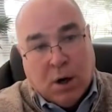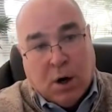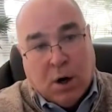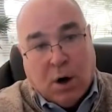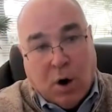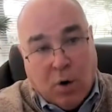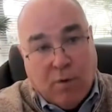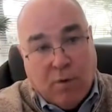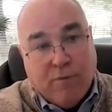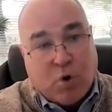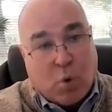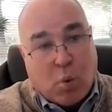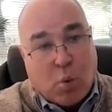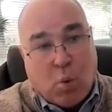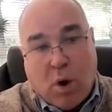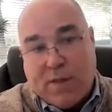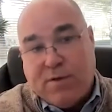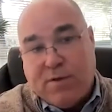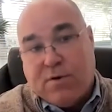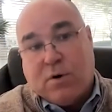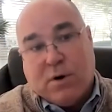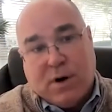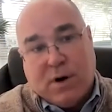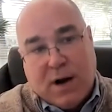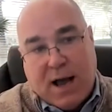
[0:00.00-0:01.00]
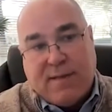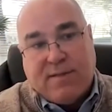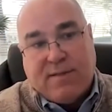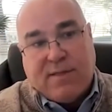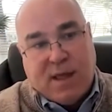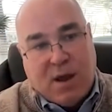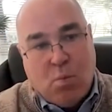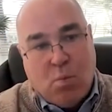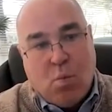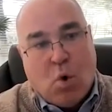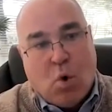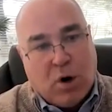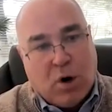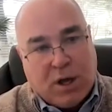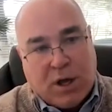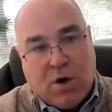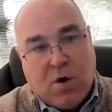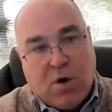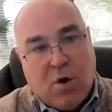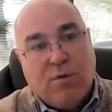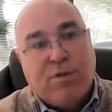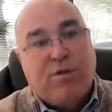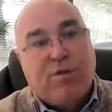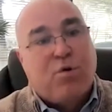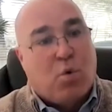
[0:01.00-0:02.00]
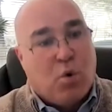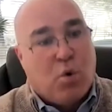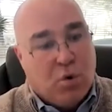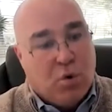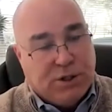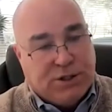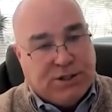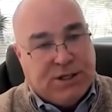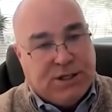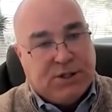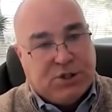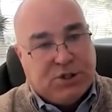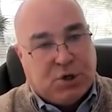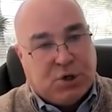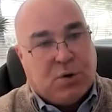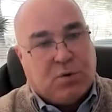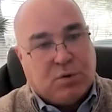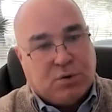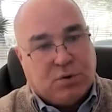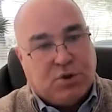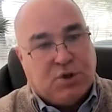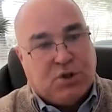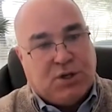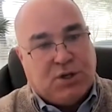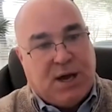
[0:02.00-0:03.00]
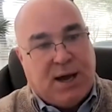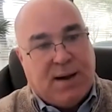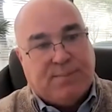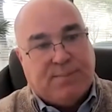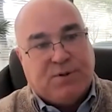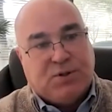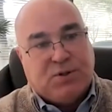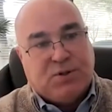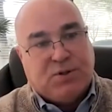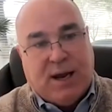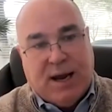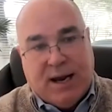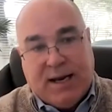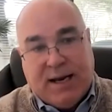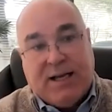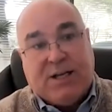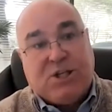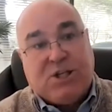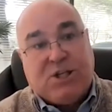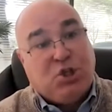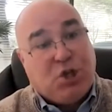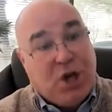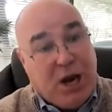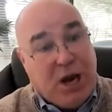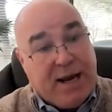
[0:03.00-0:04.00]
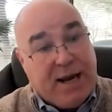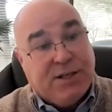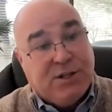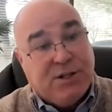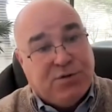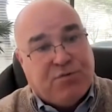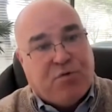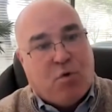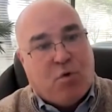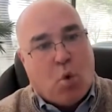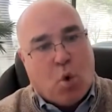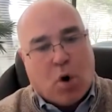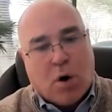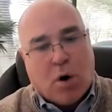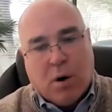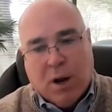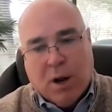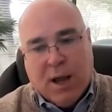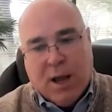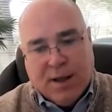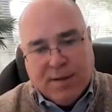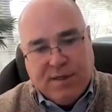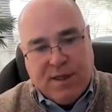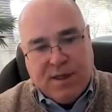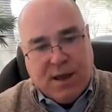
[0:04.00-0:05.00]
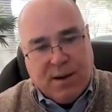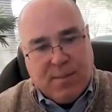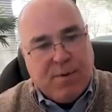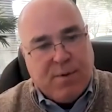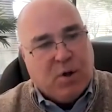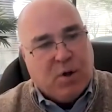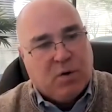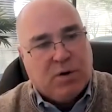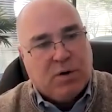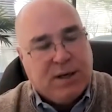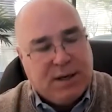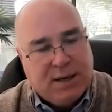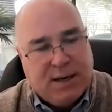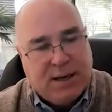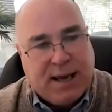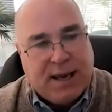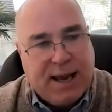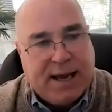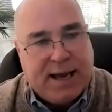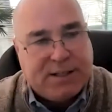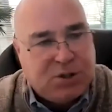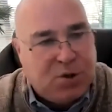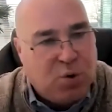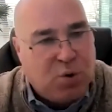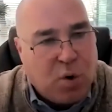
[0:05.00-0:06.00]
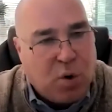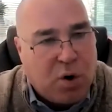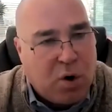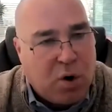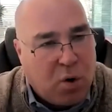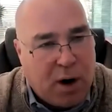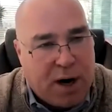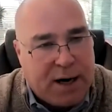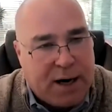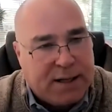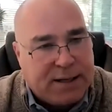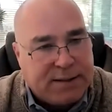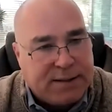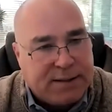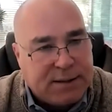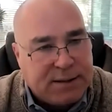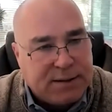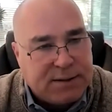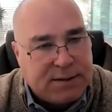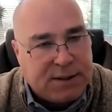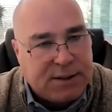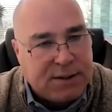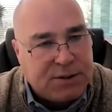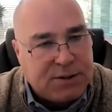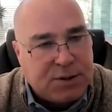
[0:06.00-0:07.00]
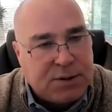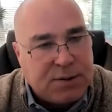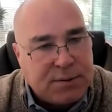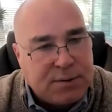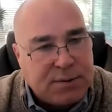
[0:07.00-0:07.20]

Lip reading: over whether or not they want to go through additional steps in exchange for the ability to get to a credit decision.